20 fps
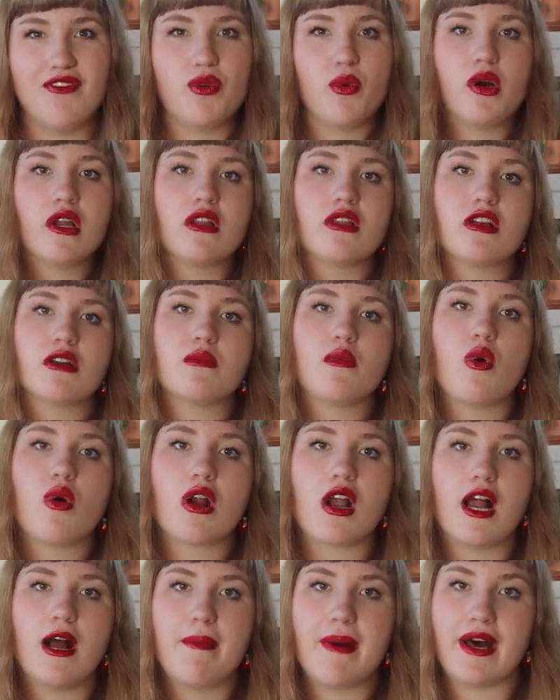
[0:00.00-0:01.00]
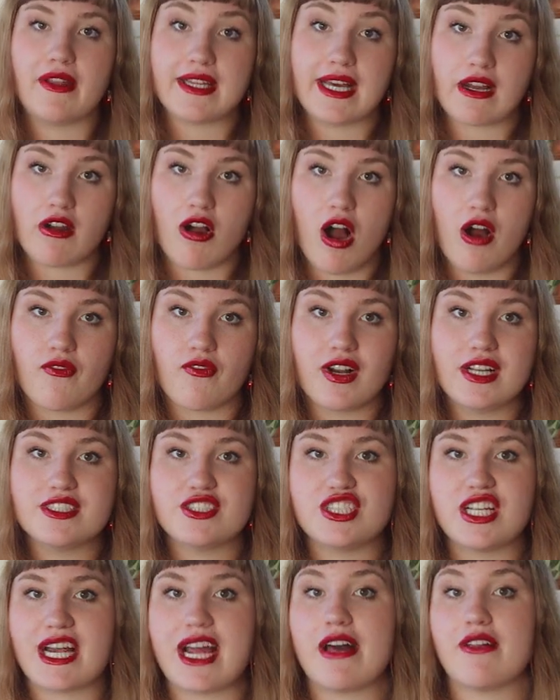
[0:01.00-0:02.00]
If you want to learn more about that
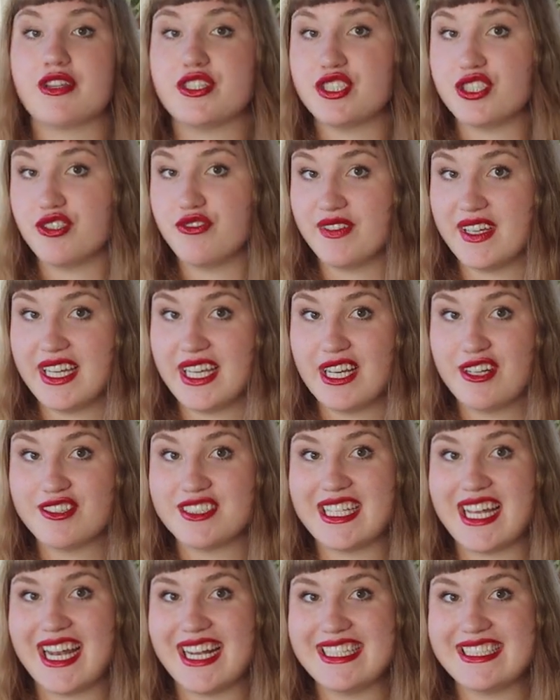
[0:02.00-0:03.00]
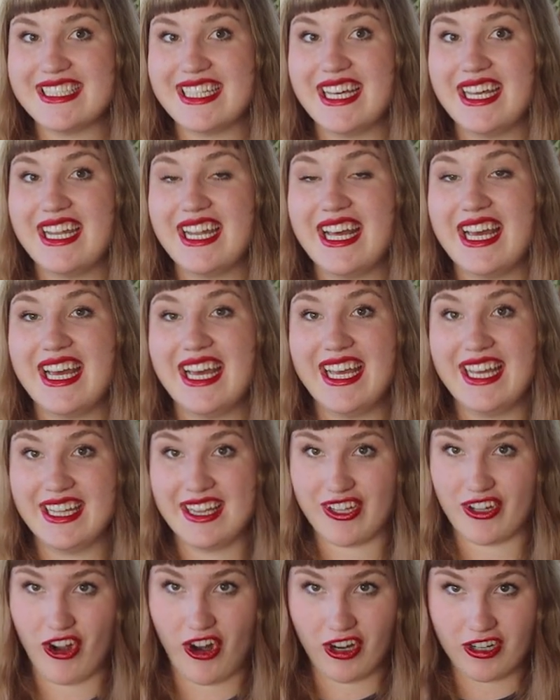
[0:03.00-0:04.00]
conference, check out the two videos that I did
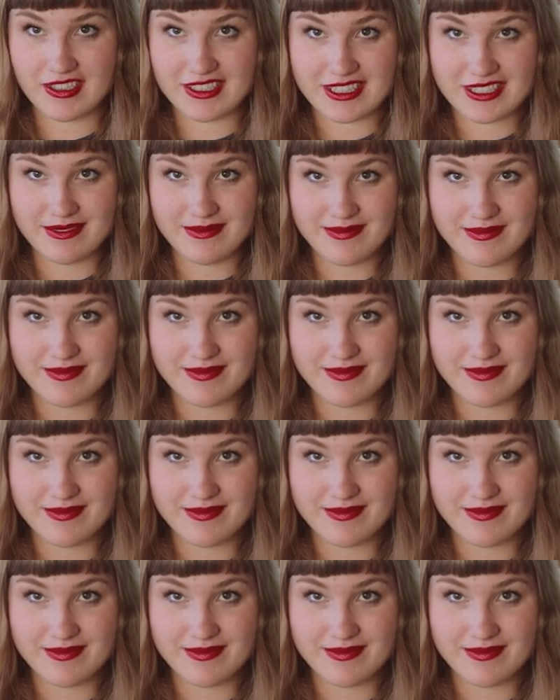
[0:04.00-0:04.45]
in the cards.